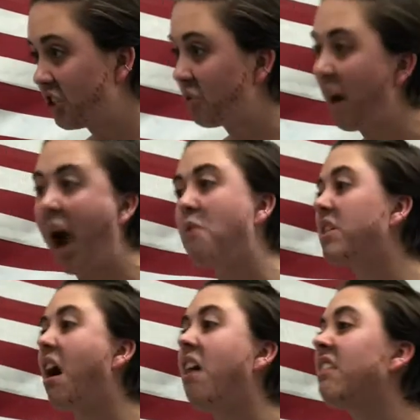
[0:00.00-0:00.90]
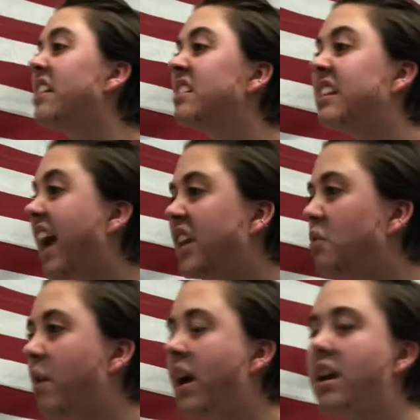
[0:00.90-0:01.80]
you how it all ended
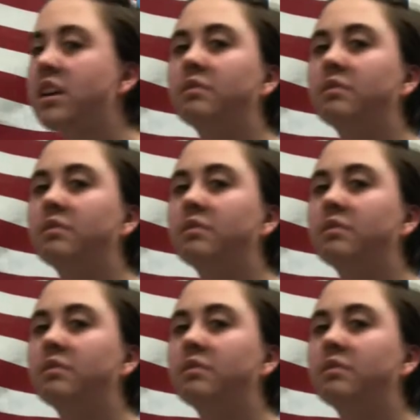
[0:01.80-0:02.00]
anyway.